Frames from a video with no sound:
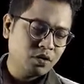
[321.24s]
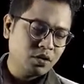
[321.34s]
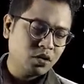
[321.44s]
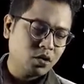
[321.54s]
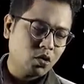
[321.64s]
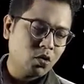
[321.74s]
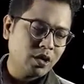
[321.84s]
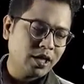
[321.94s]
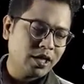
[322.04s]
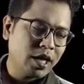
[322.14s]
saw
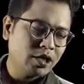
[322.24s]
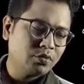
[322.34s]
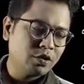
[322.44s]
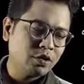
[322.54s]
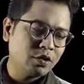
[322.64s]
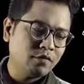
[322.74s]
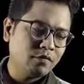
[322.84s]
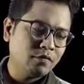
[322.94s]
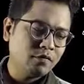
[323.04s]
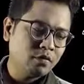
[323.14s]
an enlargement
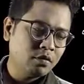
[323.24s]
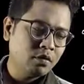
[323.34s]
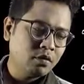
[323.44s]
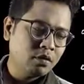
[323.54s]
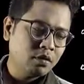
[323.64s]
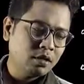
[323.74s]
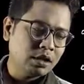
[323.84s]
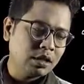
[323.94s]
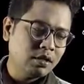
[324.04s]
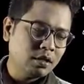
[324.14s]
of, you
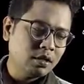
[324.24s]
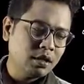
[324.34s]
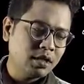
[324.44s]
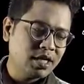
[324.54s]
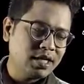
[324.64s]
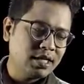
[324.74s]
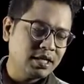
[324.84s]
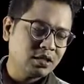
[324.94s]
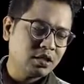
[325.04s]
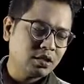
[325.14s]
see, 30
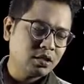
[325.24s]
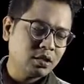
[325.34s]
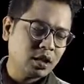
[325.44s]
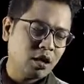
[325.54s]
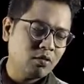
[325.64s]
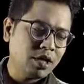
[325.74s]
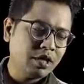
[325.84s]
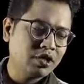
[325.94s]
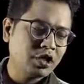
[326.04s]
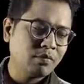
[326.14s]
each. Now
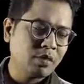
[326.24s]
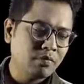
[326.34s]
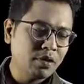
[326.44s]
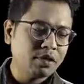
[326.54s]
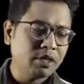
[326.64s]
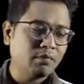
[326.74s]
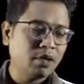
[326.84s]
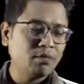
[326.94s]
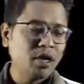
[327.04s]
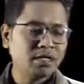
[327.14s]
additional members in
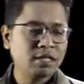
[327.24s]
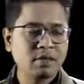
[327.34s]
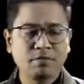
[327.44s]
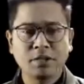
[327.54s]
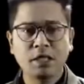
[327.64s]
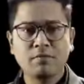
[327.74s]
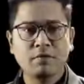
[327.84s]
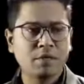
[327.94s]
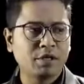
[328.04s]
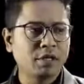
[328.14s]
Burma, Assam and Punjab
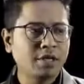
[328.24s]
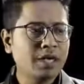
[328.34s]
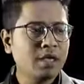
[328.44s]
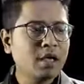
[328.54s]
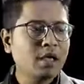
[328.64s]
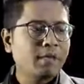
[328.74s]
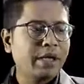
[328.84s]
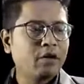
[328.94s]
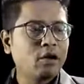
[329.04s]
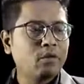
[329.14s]
will be 30.
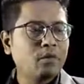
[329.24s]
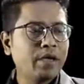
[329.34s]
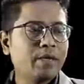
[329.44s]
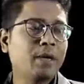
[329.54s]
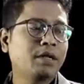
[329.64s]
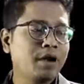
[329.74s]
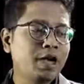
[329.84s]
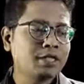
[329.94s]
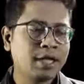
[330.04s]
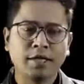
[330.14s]
Bengal, Bombay,
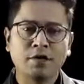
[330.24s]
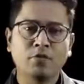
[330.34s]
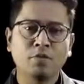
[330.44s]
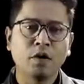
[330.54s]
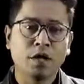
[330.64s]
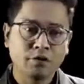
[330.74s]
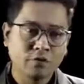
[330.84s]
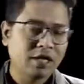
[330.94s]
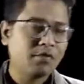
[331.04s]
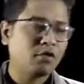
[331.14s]
Madras and
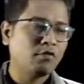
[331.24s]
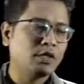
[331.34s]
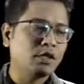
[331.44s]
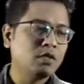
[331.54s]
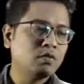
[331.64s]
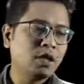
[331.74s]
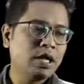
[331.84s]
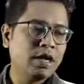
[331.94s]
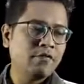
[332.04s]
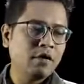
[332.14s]
United Provinces will
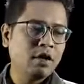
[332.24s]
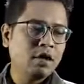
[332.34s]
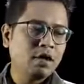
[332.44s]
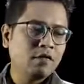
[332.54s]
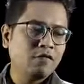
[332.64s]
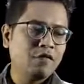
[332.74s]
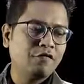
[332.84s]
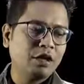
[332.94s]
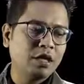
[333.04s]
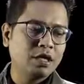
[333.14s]
have
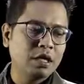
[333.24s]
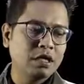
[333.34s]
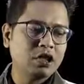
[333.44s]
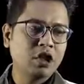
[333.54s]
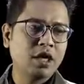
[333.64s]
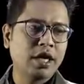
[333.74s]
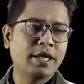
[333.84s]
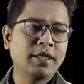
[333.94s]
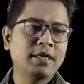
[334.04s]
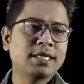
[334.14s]
50 each,
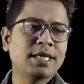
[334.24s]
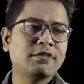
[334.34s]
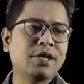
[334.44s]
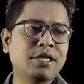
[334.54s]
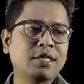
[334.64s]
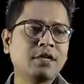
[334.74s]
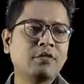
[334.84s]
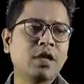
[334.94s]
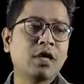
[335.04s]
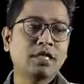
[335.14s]
and the central
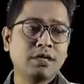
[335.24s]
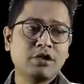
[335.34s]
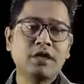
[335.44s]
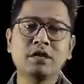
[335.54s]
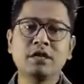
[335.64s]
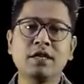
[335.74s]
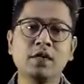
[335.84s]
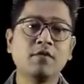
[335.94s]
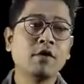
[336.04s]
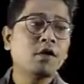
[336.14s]

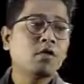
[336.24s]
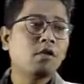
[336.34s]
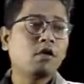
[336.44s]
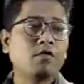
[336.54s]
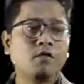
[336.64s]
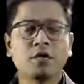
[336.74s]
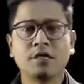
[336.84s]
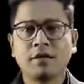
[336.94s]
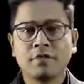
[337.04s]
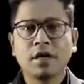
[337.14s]
legislative will of
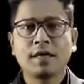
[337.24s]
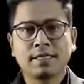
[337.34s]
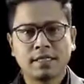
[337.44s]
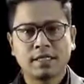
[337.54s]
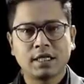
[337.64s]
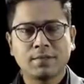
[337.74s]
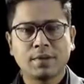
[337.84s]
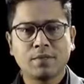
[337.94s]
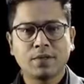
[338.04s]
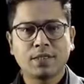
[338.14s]
course have 60
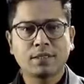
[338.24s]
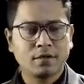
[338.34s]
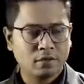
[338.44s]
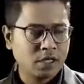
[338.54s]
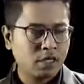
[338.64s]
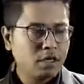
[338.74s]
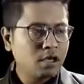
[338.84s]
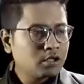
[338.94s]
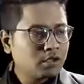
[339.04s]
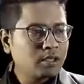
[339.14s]
members. Okay,
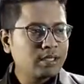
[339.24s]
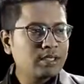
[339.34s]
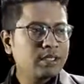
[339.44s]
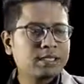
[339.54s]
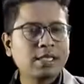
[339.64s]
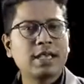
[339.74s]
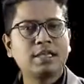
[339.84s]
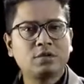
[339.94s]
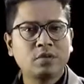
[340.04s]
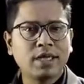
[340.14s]
so this is the
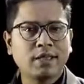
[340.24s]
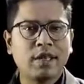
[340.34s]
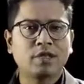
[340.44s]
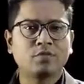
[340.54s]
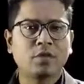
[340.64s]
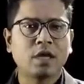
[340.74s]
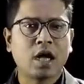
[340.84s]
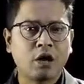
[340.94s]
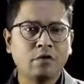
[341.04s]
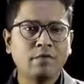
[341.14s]
size of the enlargement.
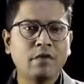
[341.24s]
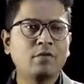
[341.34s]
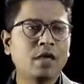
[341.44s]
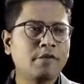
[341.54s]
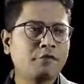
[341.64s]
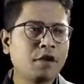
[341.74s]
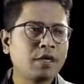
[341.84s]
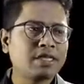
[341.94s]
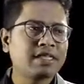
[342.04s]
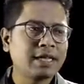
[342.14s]
However, we have to
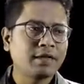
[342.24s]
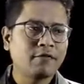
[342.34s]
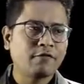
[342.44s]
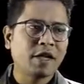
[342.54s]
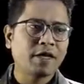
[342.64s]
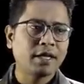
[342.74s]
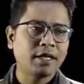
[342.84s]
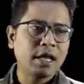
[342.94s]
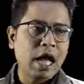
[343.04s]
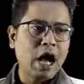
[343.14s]
understand the fact
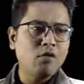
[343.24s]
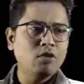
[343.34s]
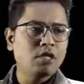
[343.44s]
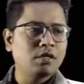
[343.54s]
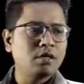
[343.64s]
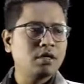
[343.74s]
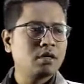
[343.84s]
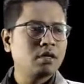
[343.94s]
that out here,